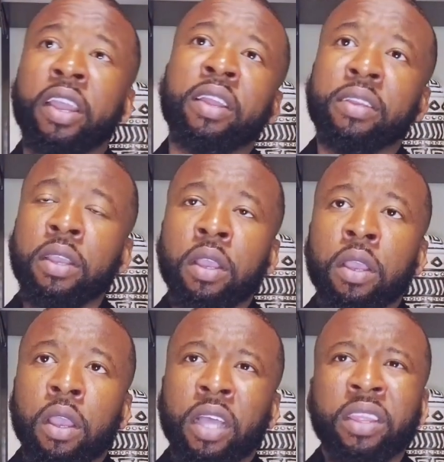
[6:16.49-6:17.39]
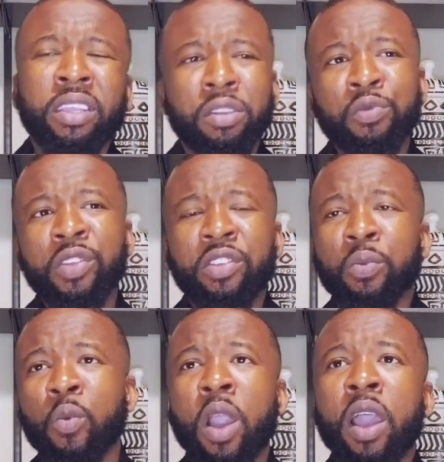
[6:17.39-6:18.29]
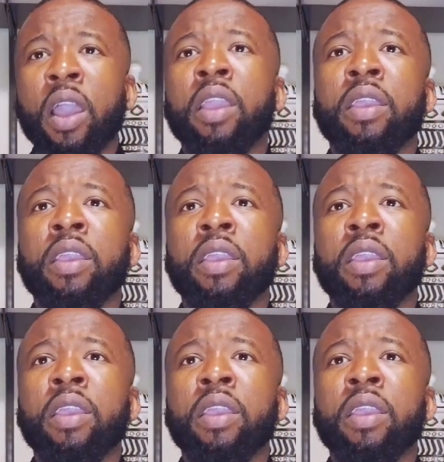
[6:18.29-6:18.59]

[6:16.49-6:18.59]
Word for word: And I think the reason why